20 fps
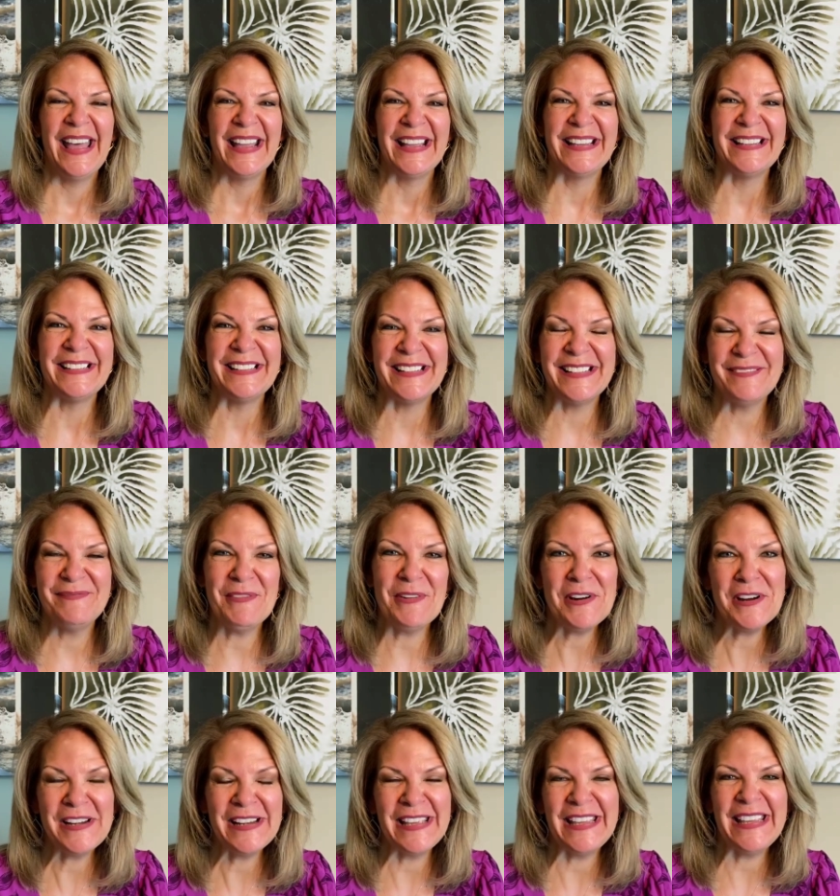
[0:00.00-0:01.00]
Good
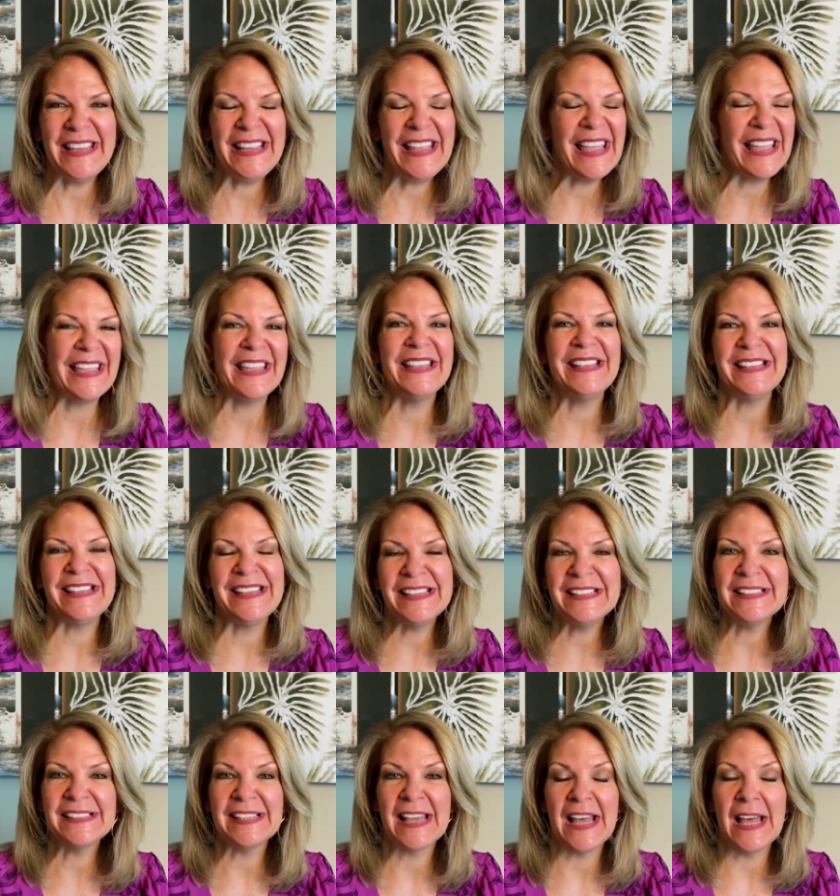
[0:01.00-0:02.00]
morning. It
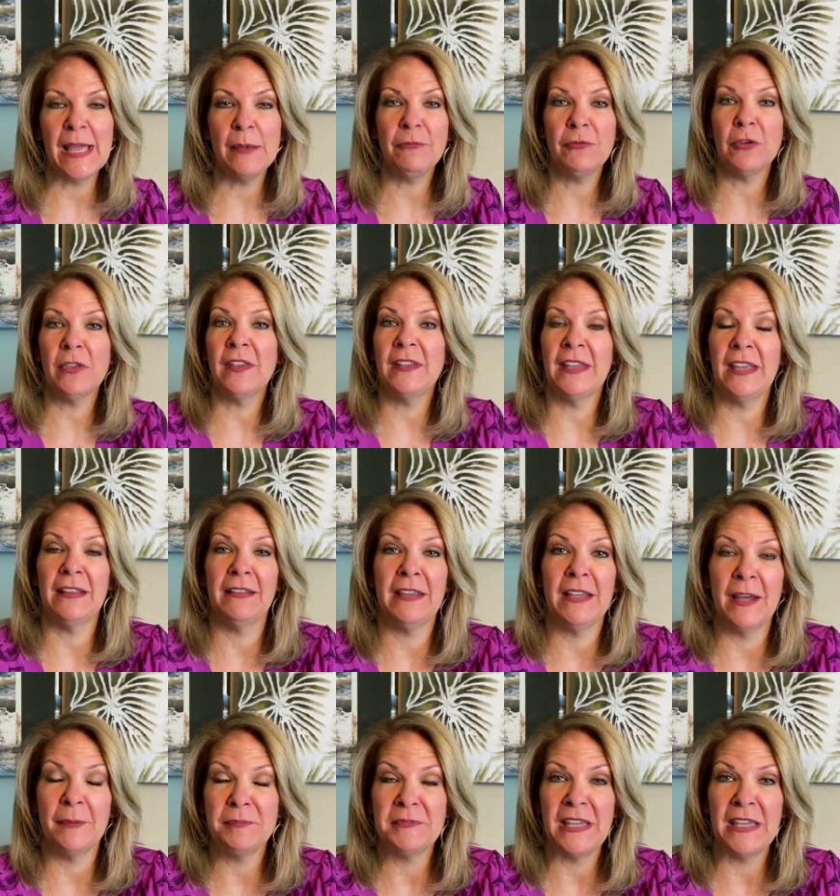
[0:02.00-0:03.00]
is time for the daily
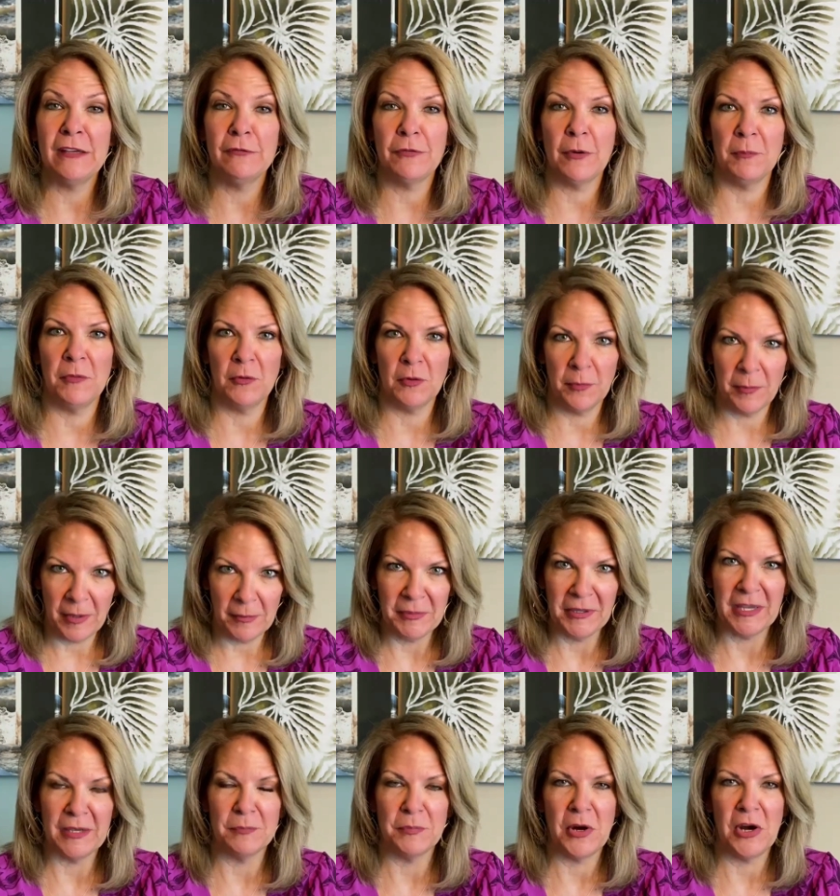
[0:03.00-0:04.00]
update from the
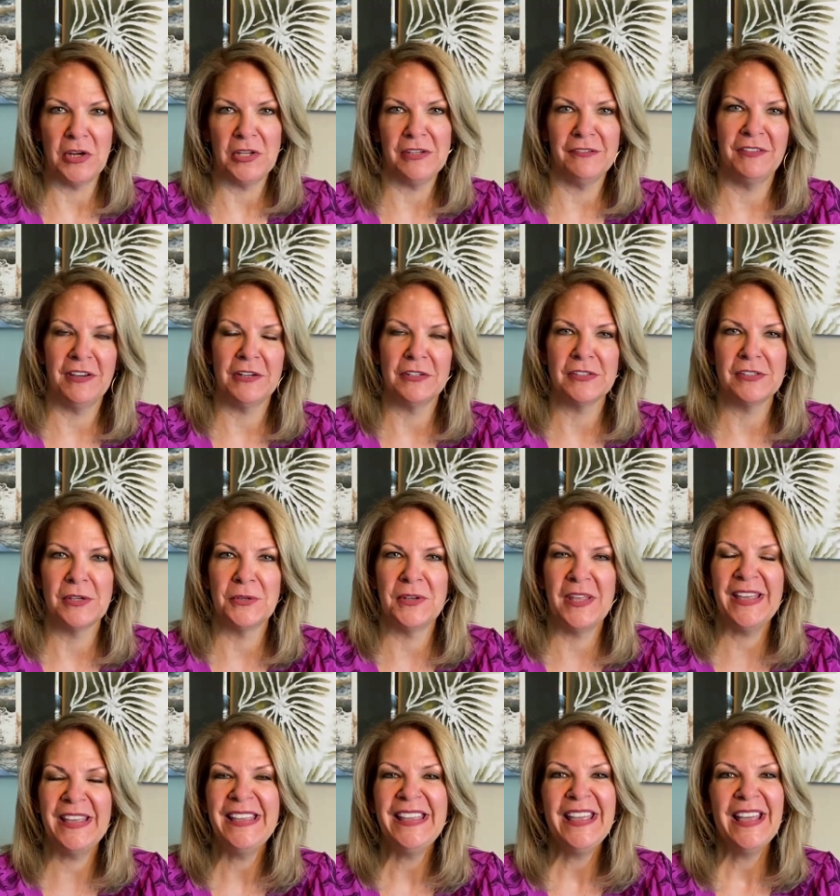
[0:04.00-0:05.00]
Republican Party of
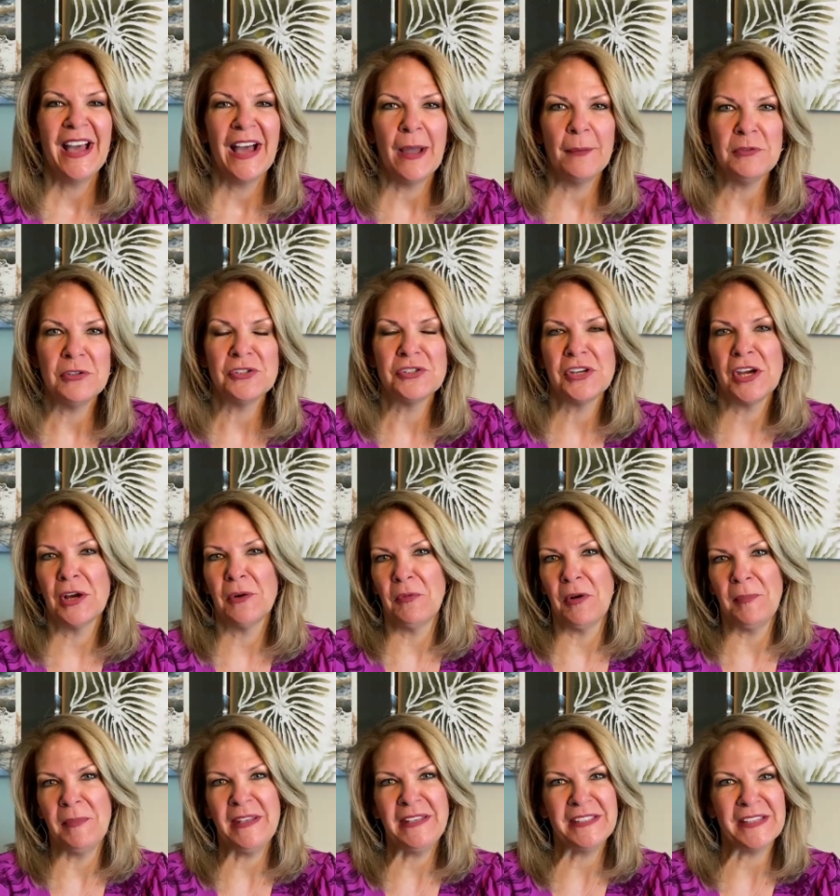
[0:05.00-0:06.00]
Arizona. I'm your
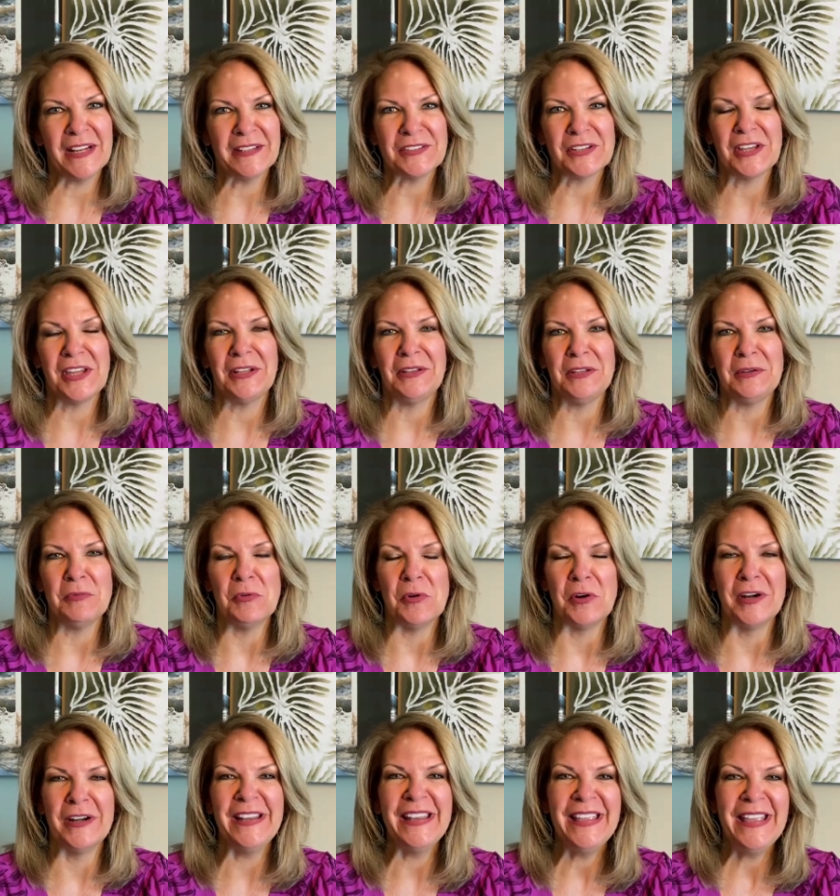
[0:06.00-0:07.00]
chairwoman, Dr. Kelli
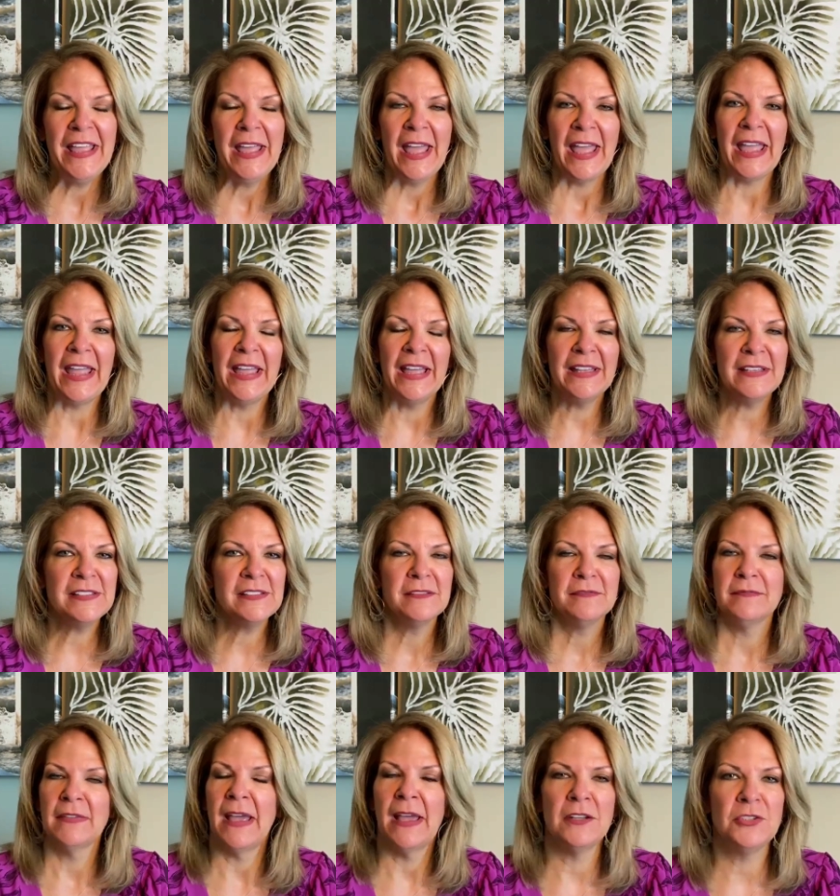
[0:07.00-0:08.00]
Ward, and
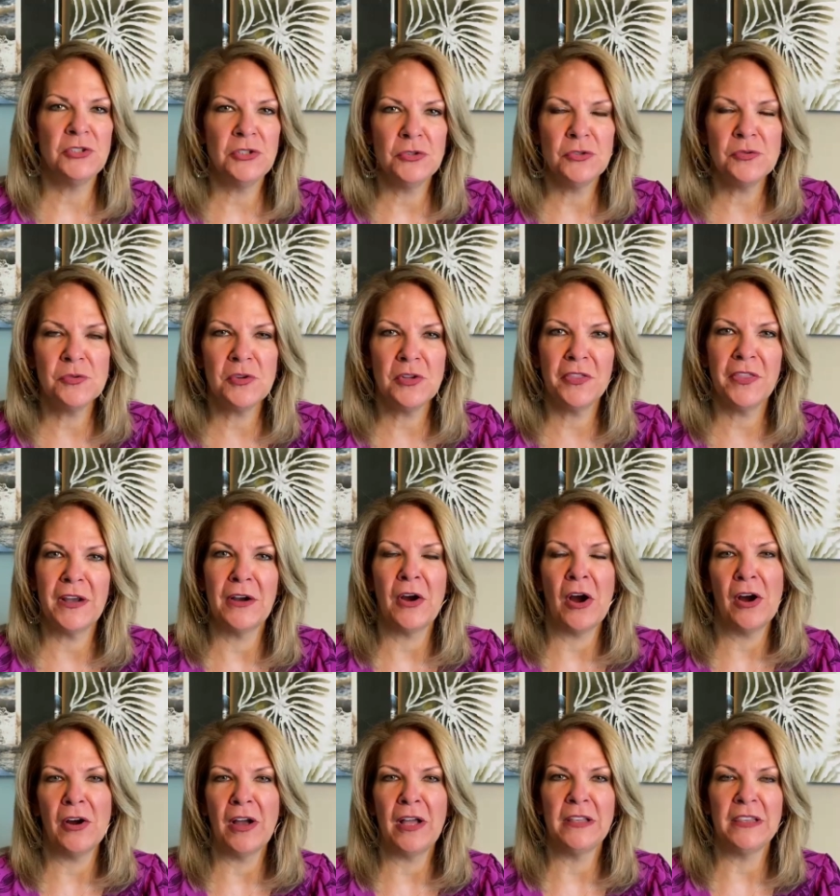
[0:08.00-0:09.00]
as usual, there
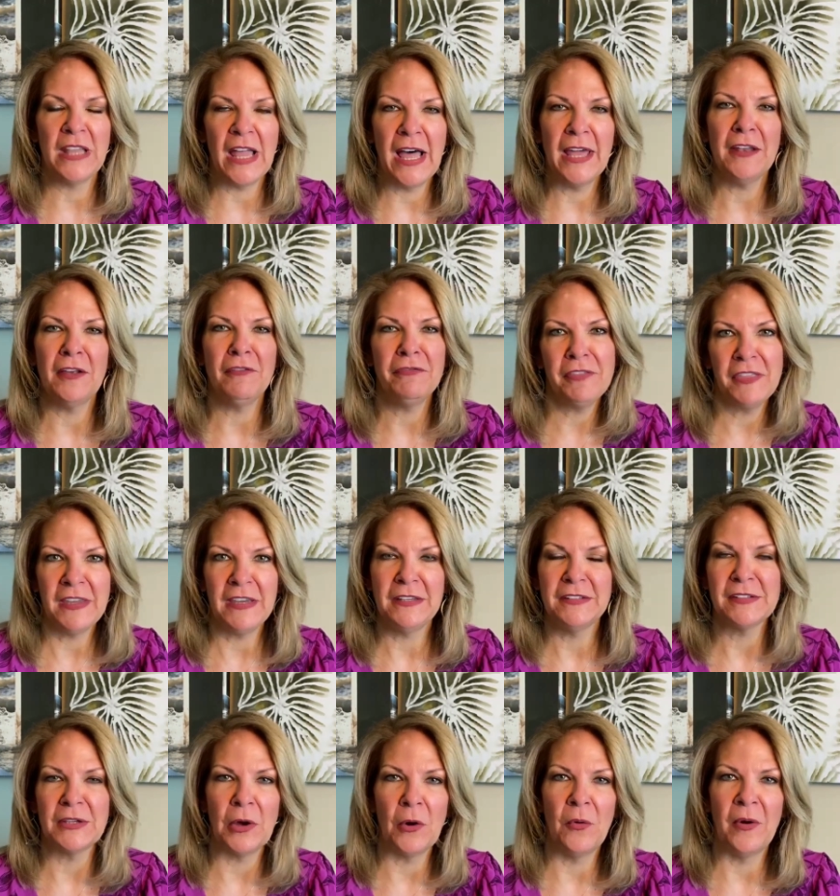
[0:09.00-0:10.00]
are a lot of
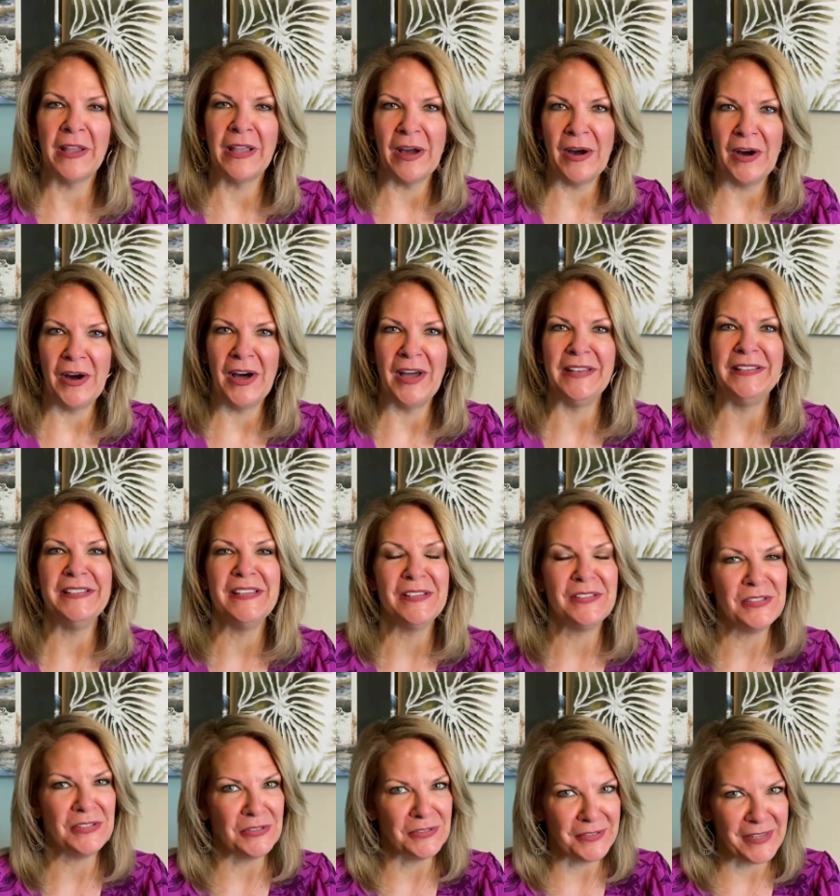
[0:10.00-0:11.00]
things going on
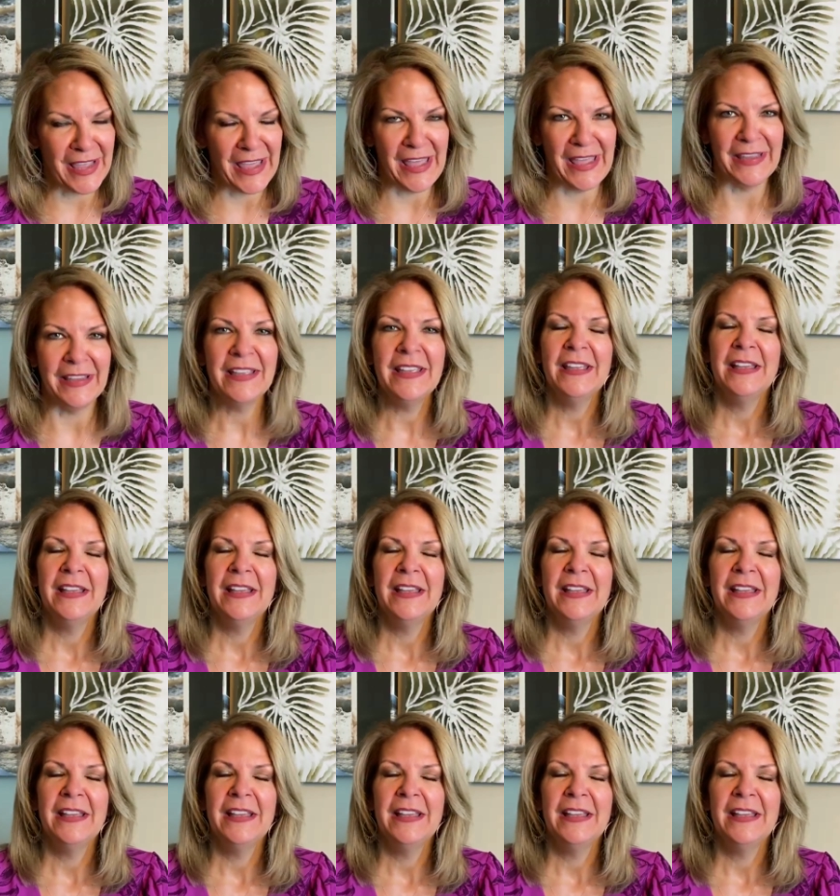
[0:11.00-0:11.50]
today.